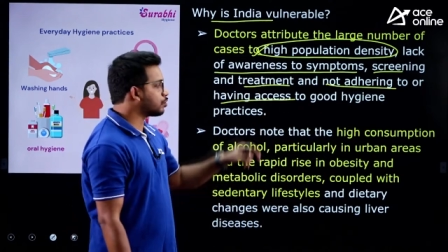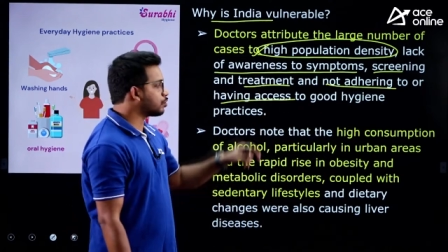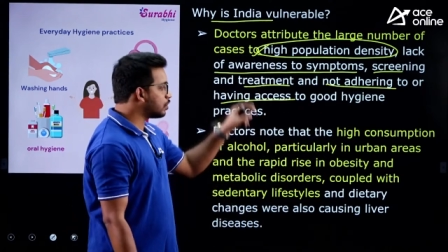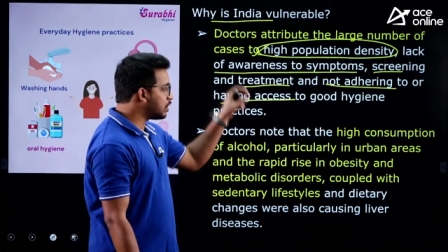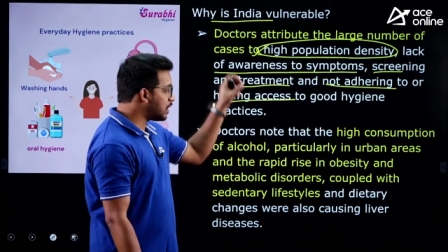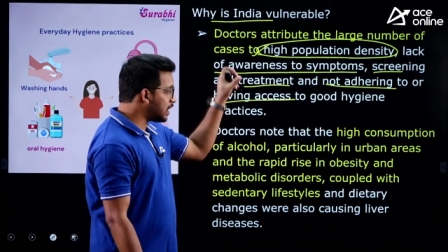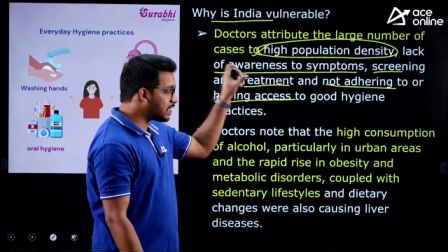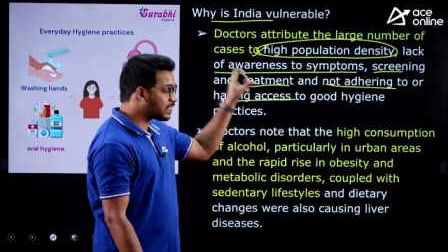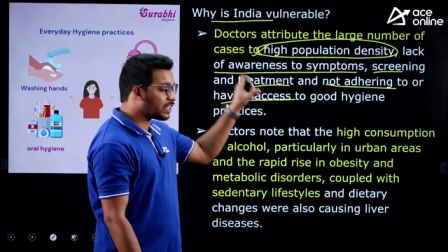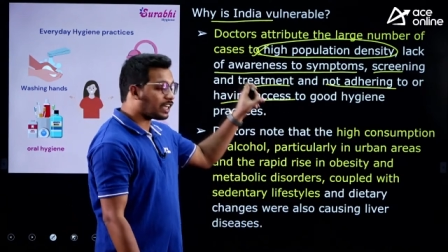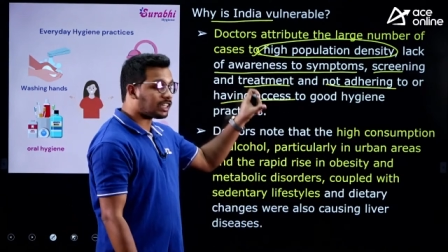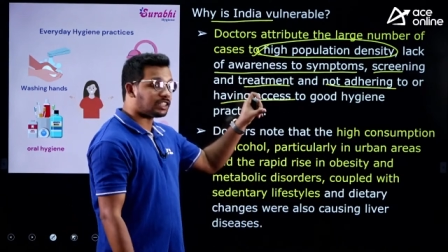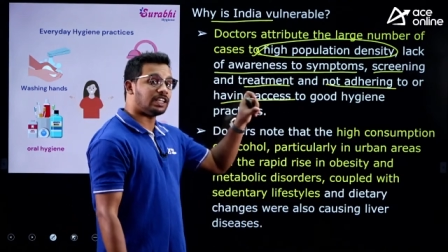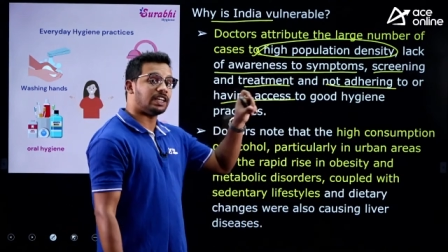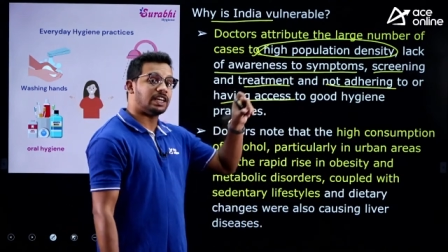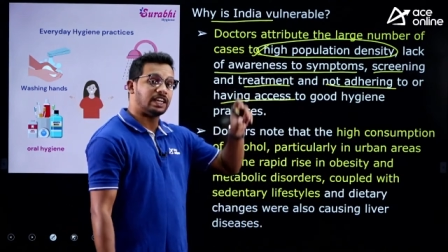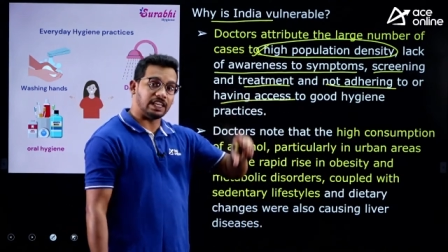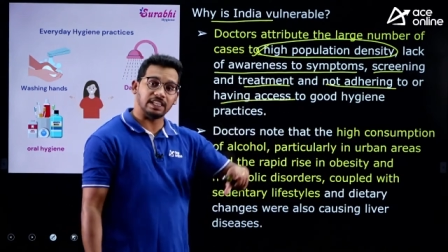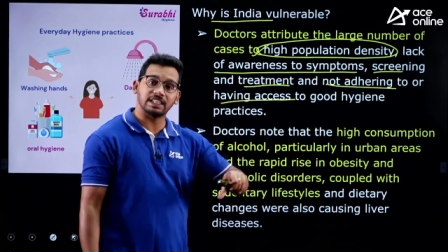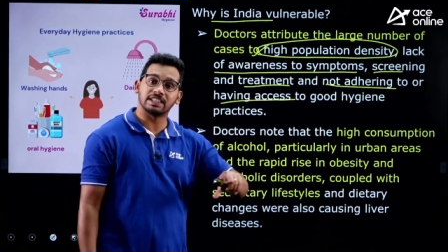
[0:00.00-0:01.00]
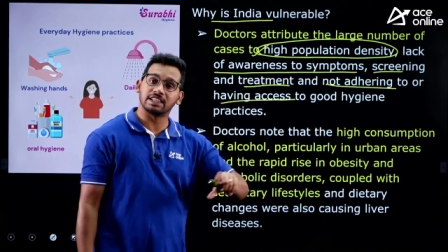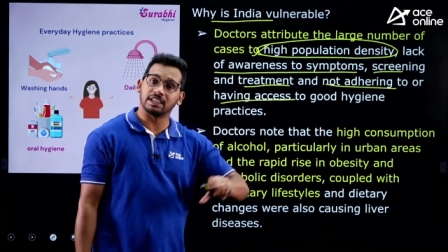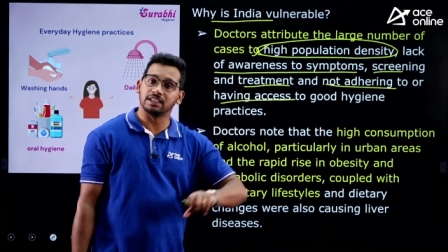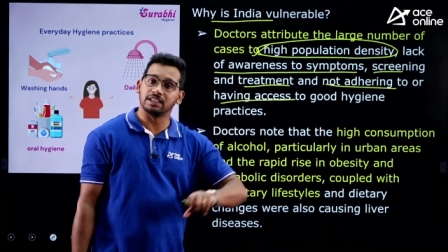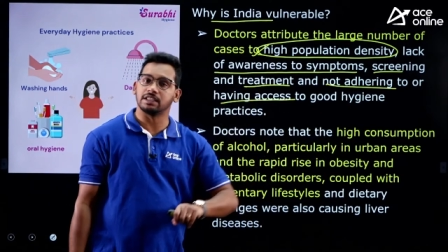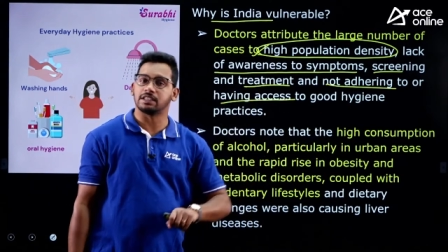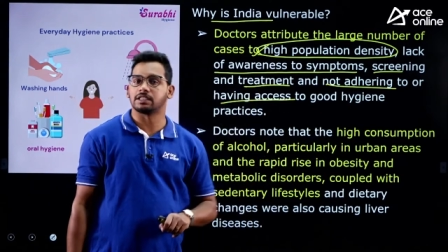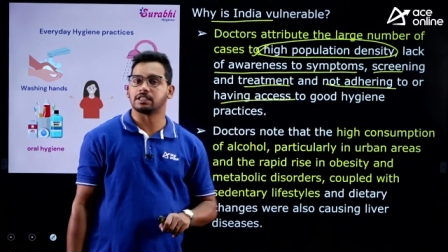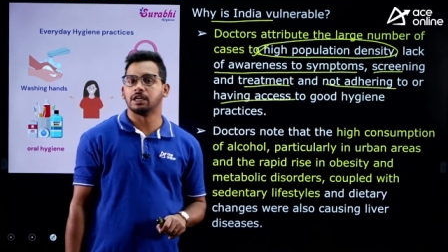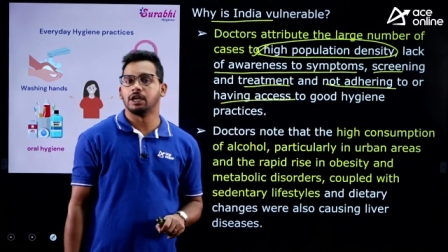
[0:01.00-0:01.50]
So, these are the
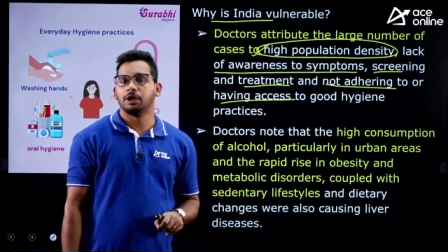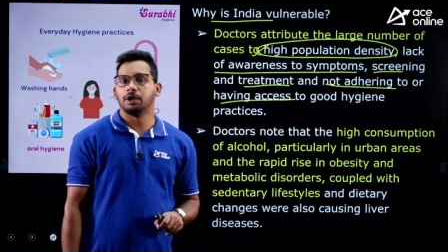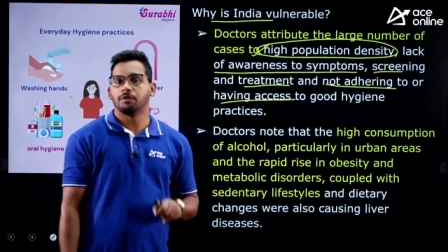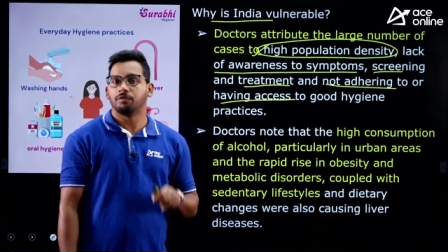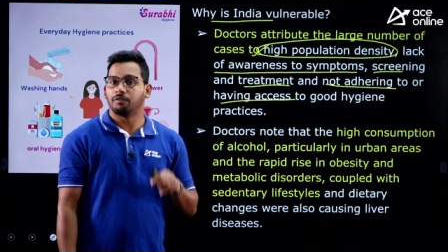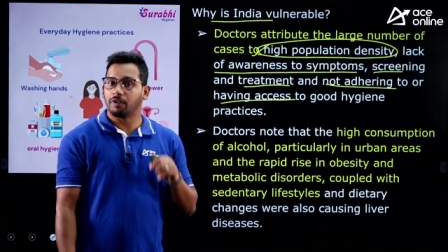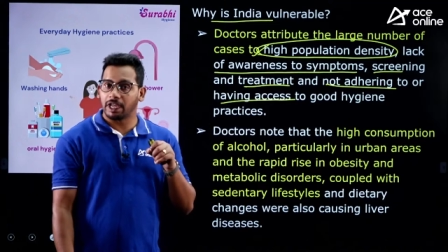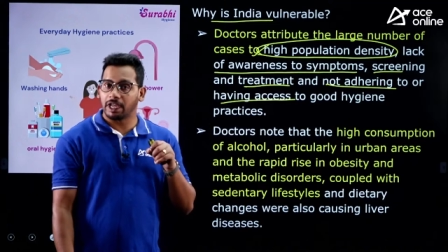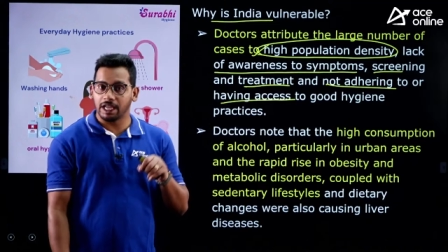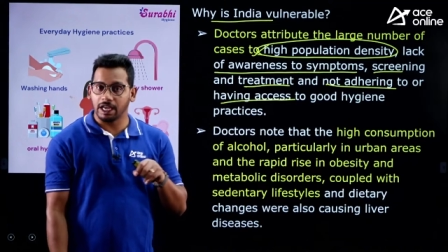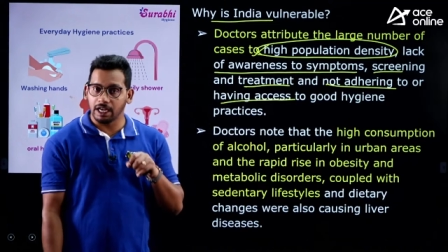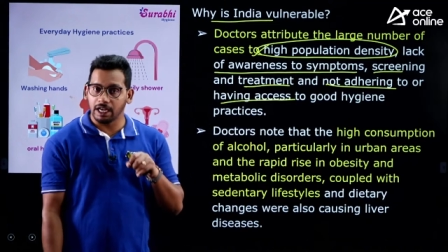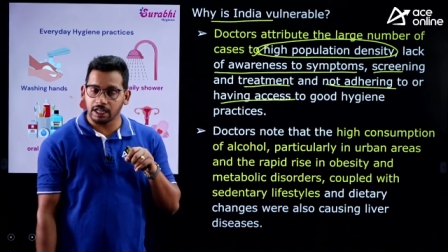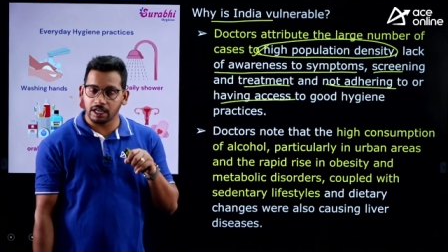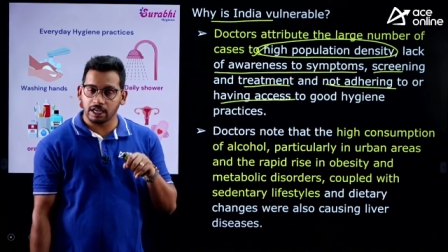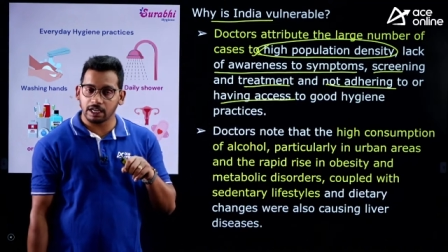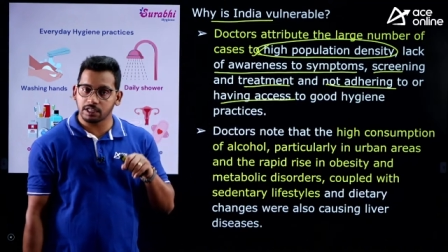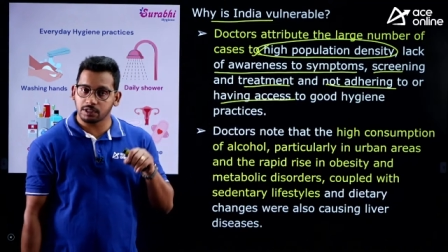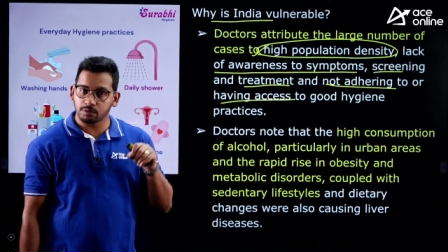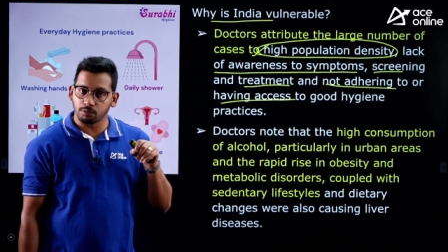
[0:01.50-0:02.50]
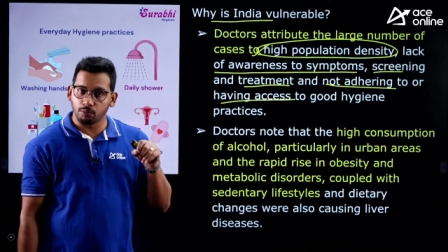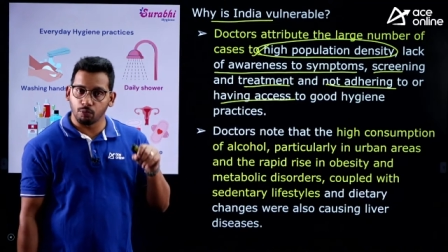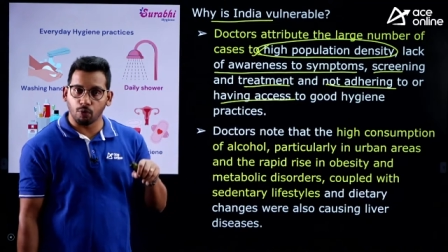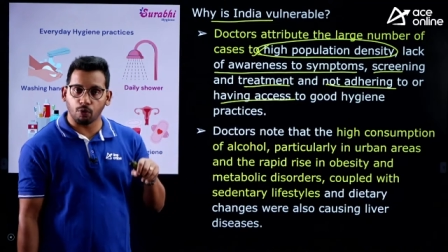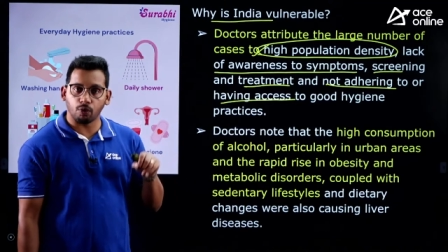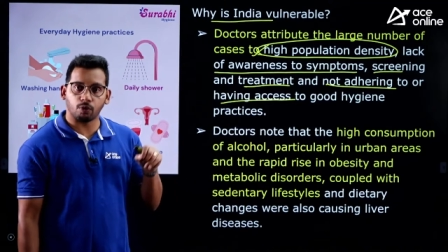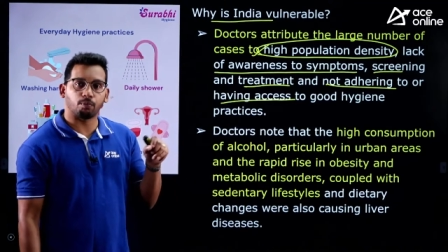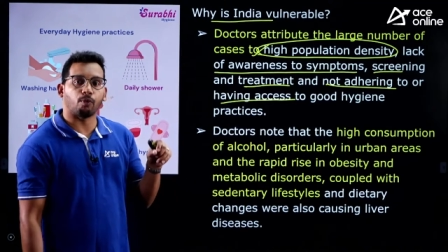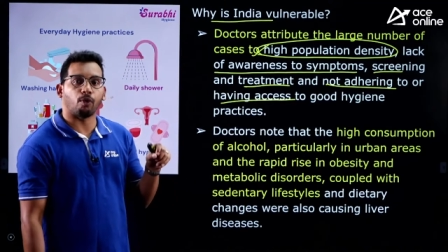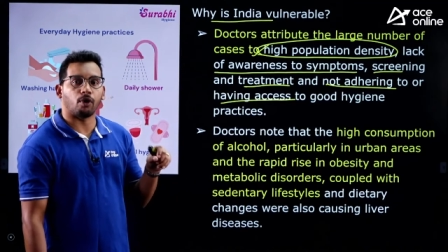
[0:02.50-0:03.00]
reasons why India is
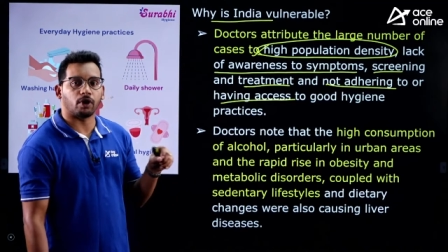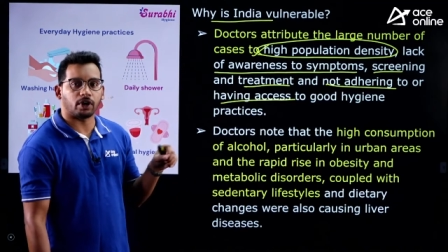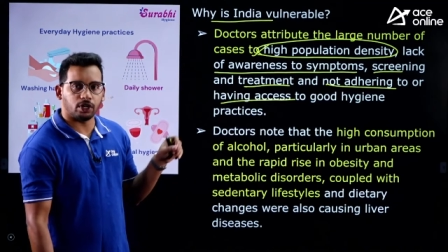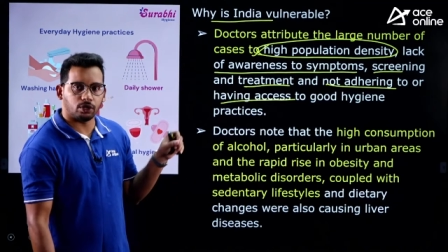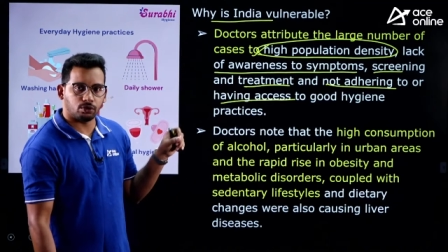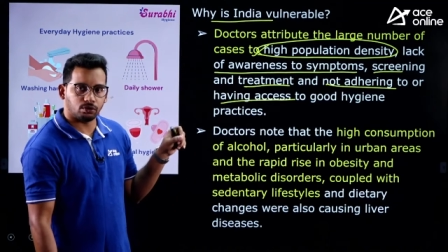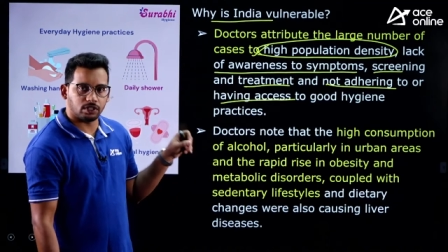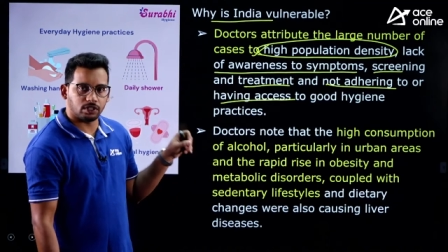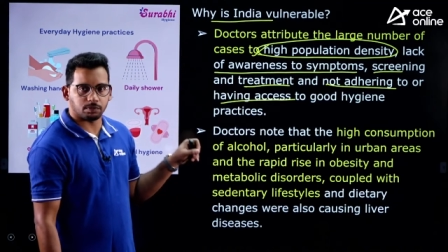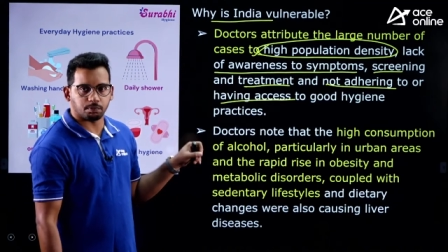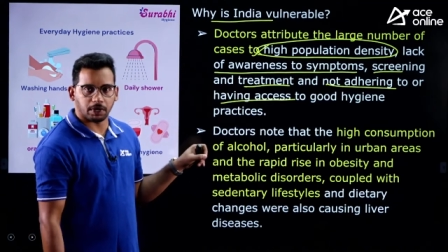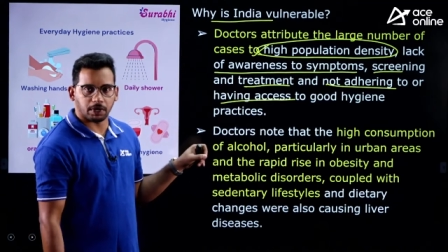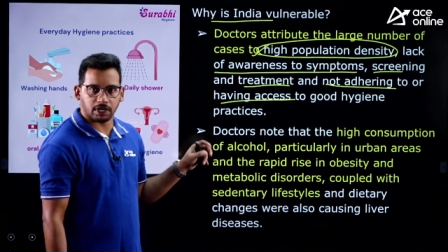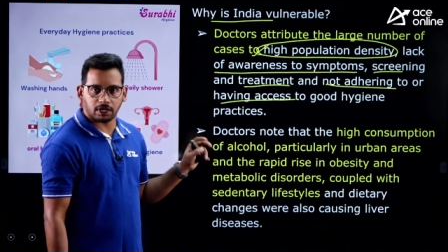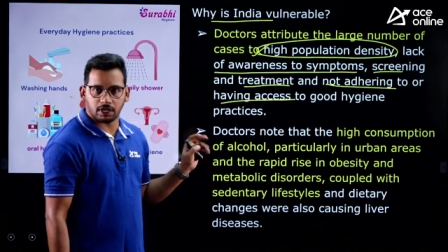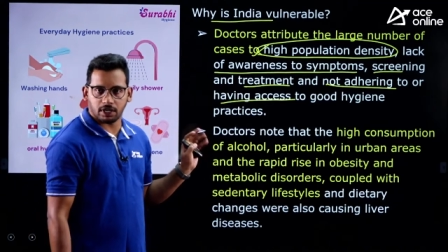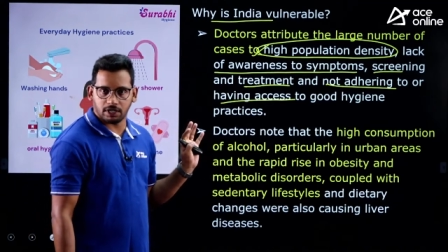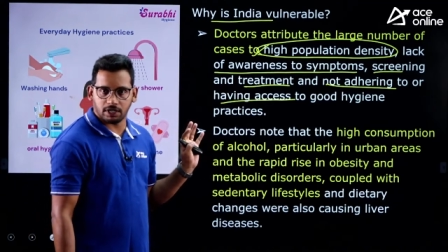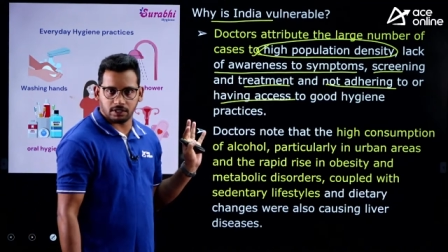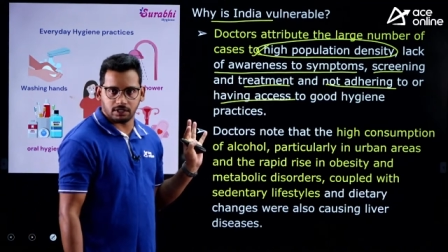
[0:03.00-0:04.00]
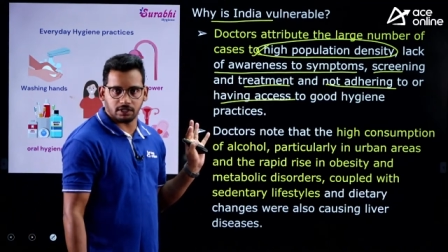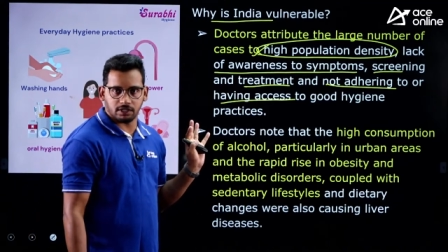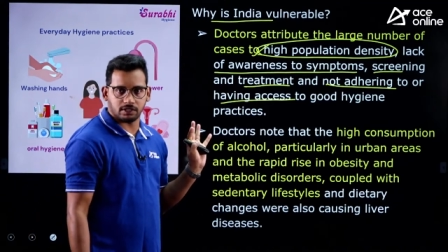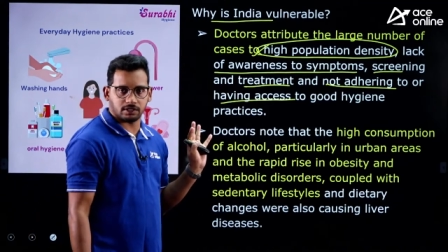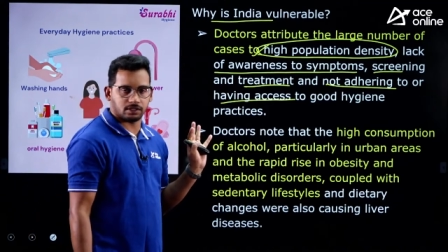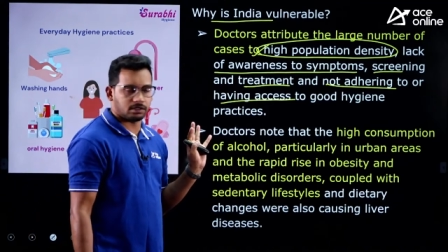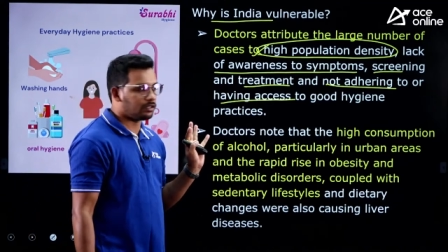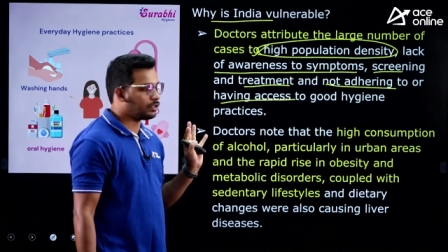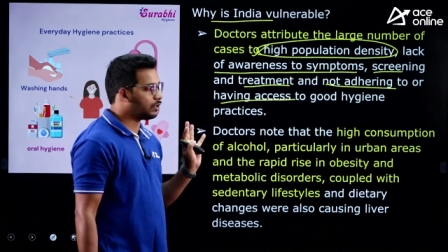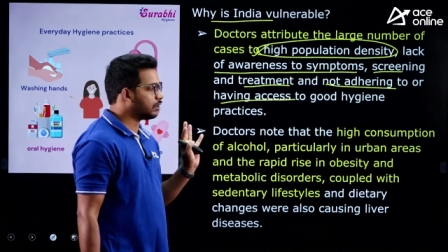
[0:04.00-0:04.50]
more potent to this particular
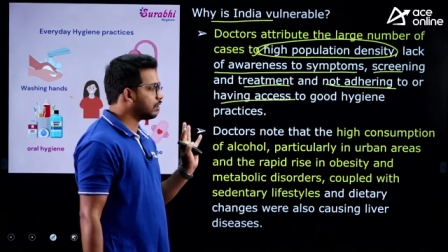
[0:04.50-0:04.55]
disease,